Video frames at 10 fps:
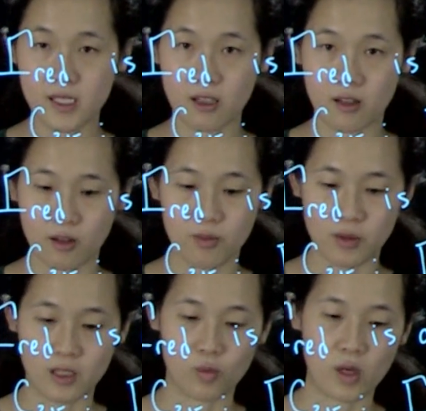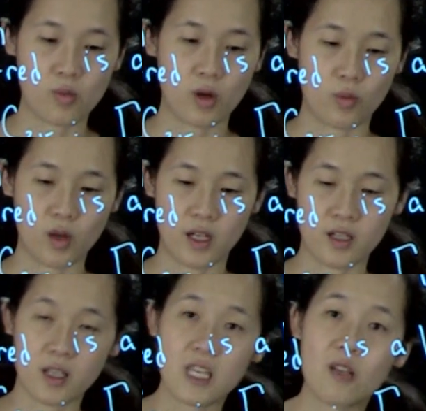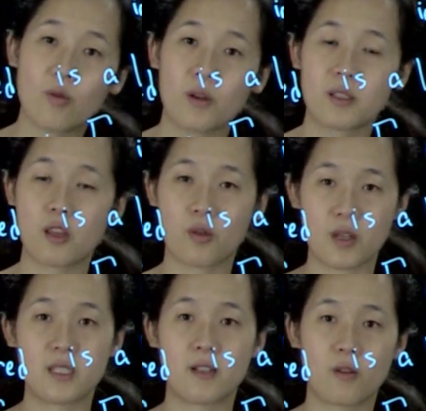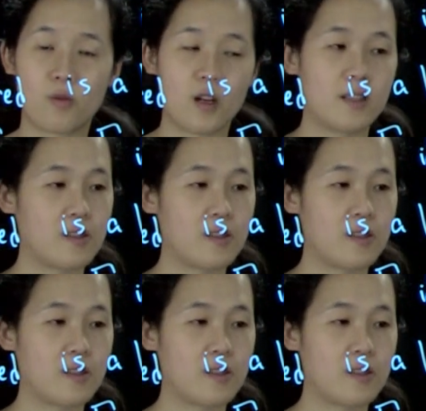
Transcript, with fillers: 0 plus 1, 1, 1 equals 3, 0, 1.